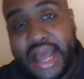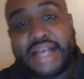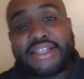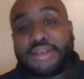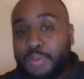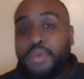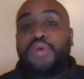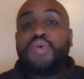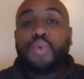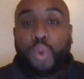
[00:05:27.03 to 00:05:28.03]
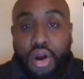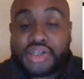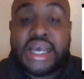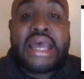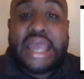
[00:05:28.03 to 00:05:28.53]
as someone who
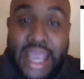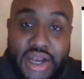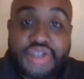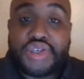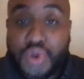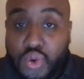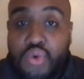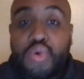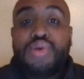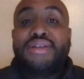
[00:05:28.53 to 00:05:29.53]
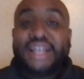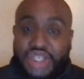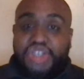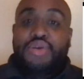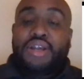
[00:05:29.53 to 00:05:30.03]
works in a school
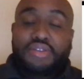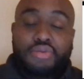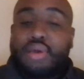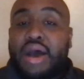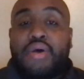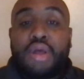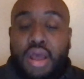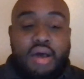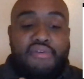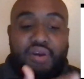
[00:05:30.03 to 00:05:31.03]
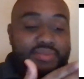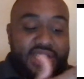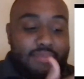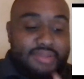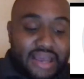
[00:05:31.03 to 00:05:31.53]
district throughout from
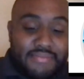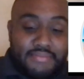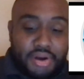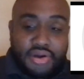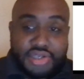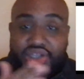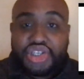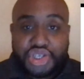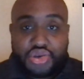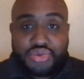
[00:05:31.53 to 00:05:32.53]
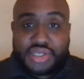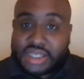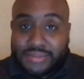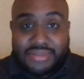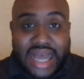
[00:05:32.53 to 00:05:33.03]
September to June,
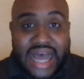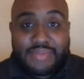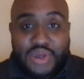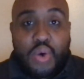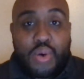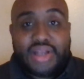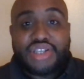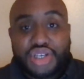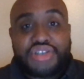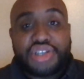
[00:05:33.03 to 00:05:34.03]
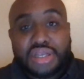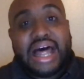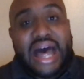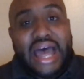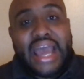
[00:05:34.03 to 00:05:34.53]
sometimes going into
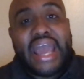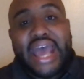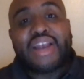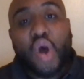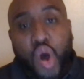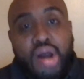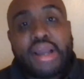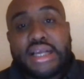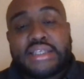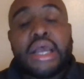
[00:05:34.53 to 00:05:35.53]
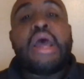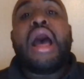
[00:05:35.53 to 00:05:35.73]
July and August,